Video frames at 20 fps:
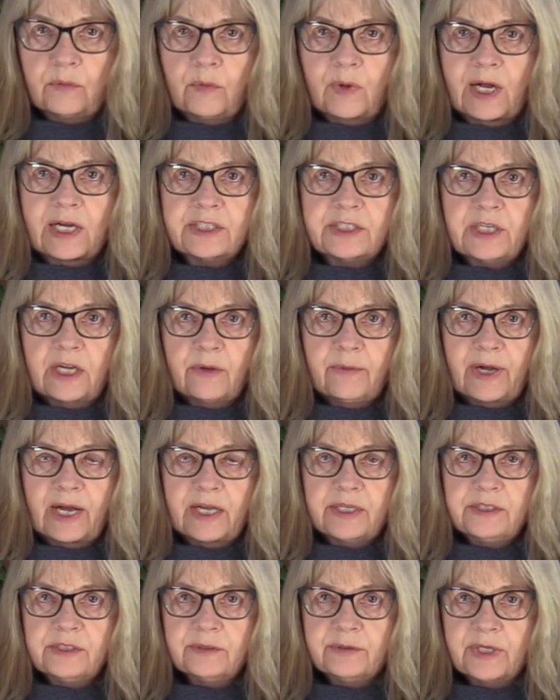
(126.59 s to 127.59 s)
"Watch how
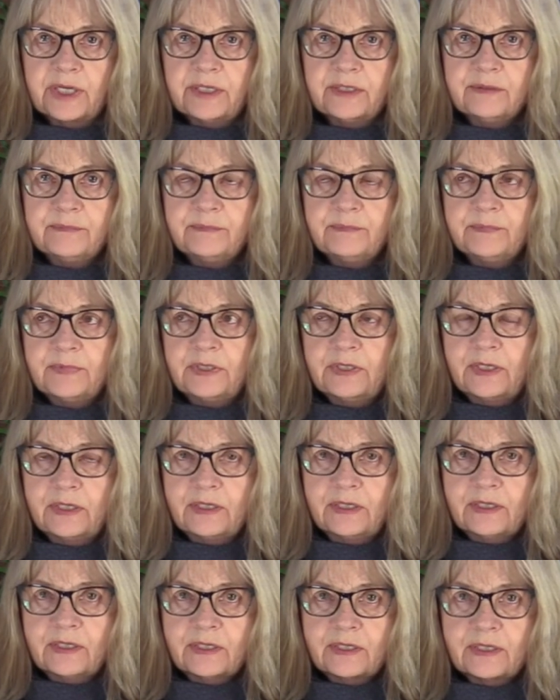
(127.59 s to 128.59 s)
I do it."
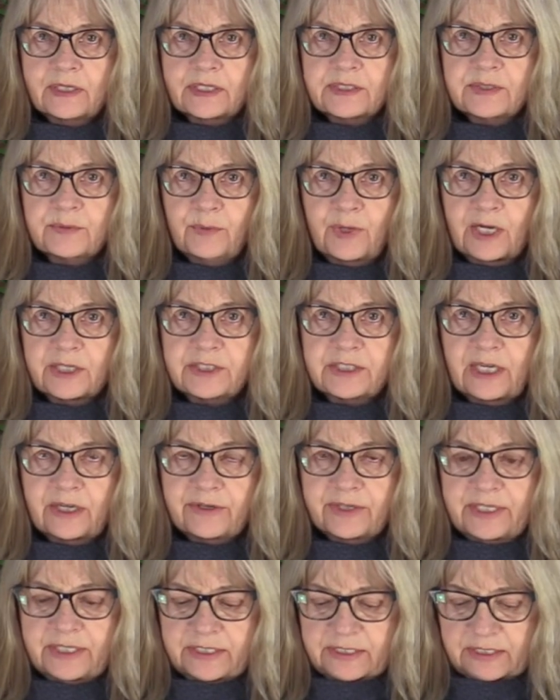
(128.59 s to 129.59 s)
Let's watch how
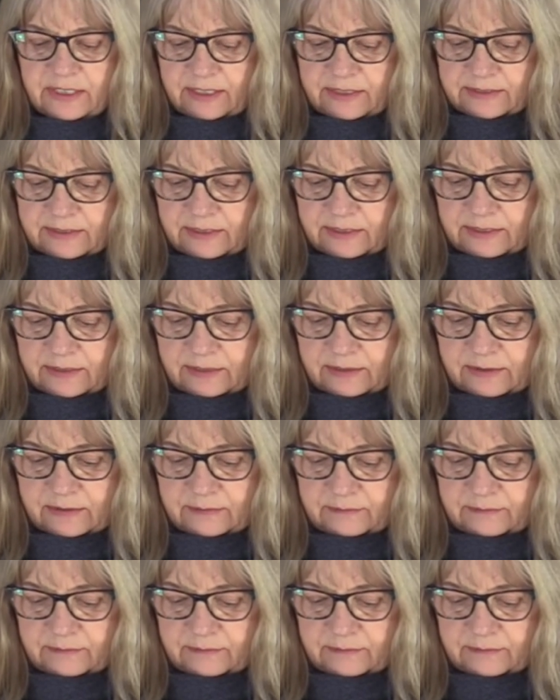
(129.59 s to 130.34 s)
he does it.